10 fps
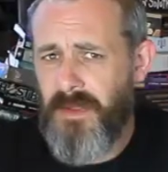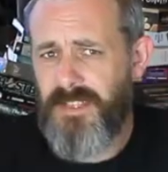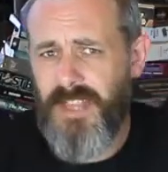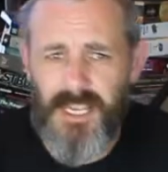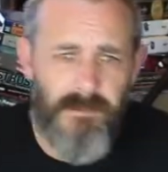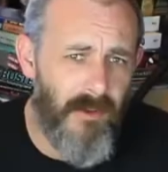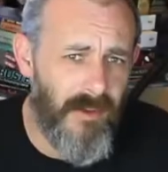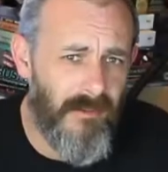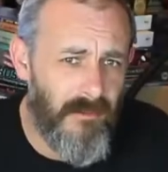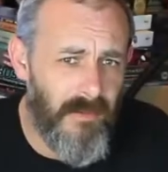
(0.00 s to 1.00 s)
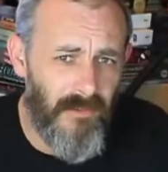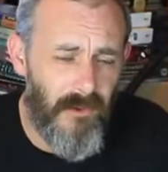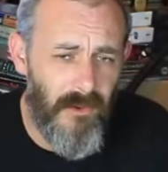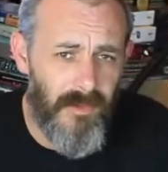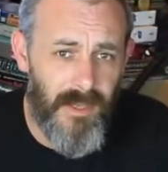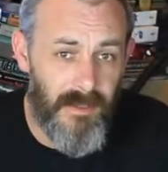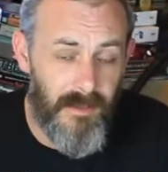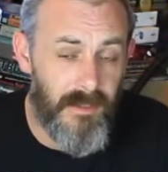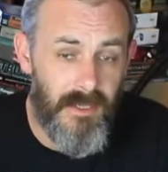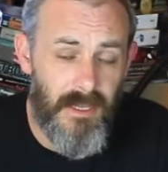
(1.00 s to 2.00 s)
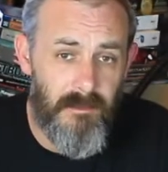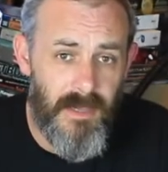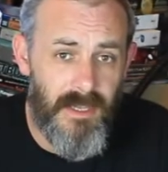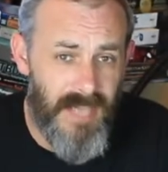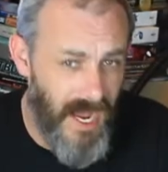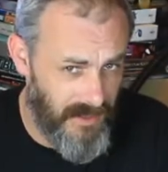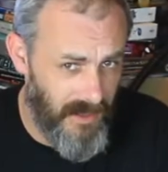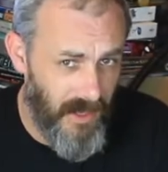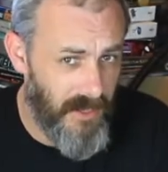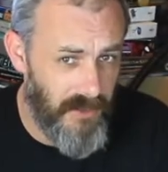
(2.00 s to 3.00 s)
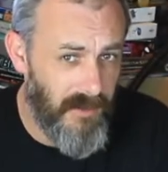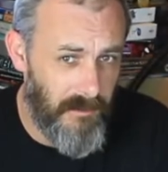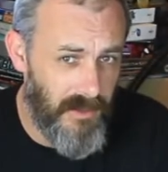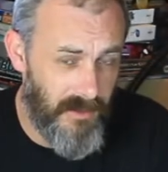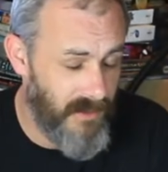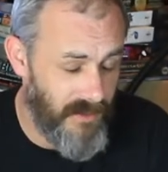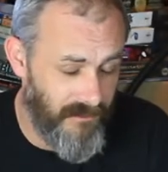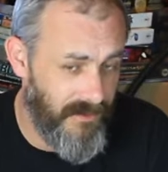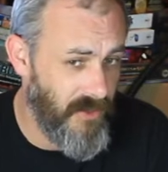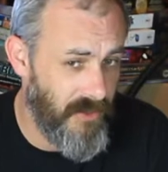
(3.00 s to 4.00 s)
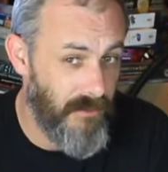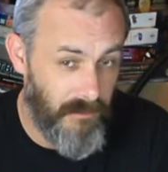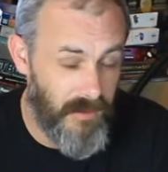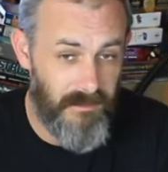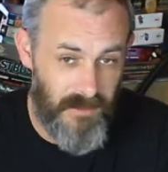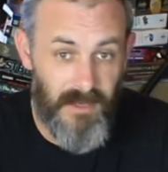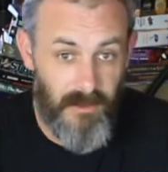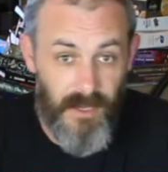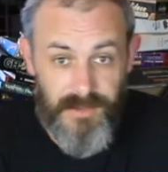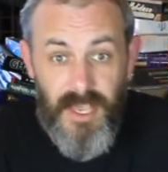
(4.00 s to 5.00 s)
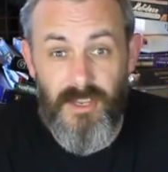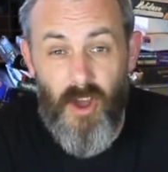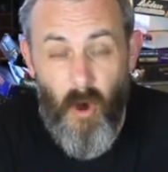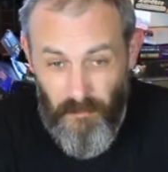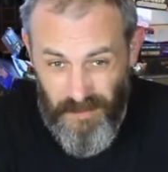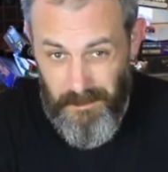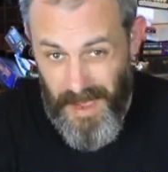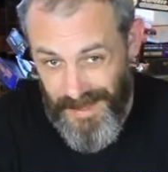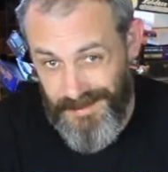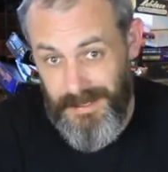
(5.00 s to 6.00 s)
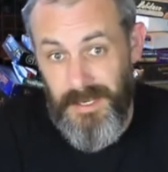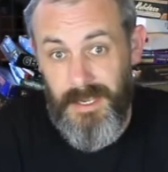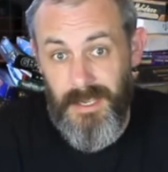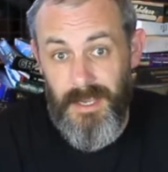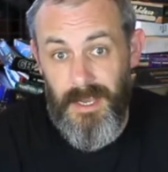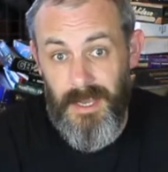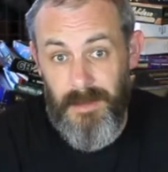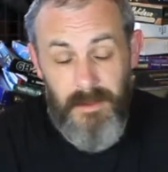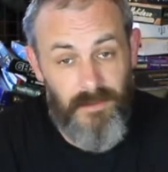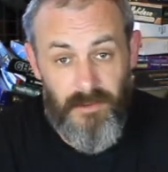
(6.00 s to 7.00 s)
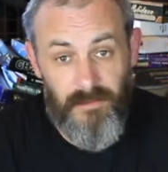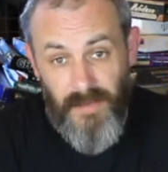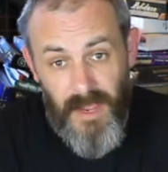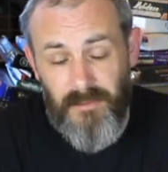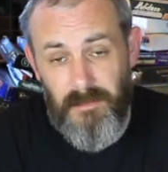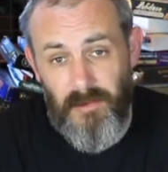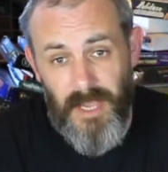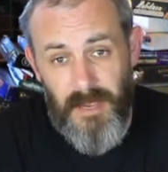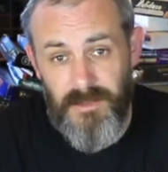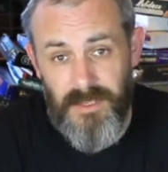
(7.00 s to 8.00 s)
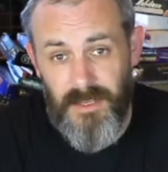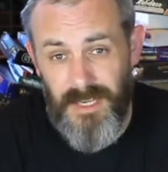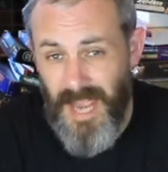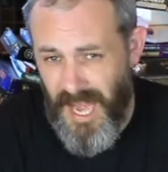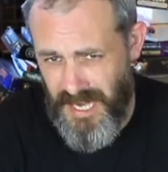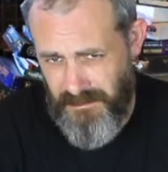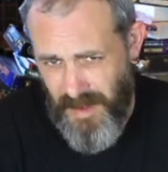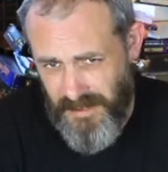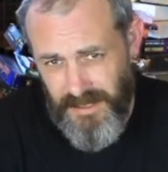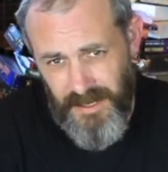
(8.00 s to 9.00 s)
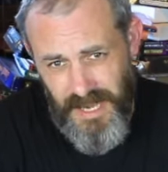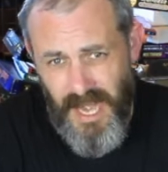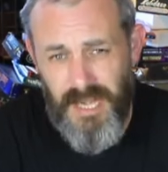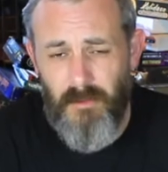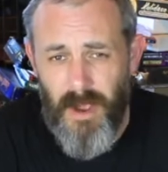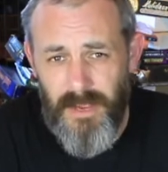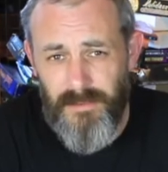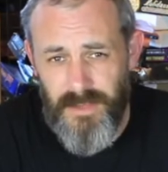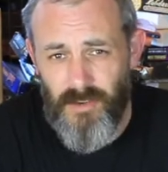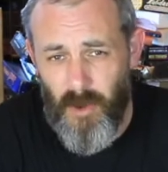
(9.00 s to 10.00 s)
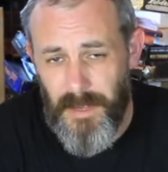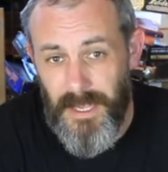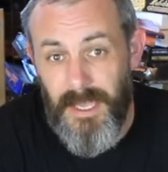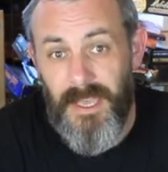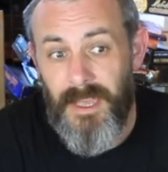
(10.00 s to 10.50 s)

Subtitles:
been to the Expo before, then let me tantalise you, let me just convince you, which, you know, I'd say off the bat, if you are a fan of board games in any matter, in any way of this hobby,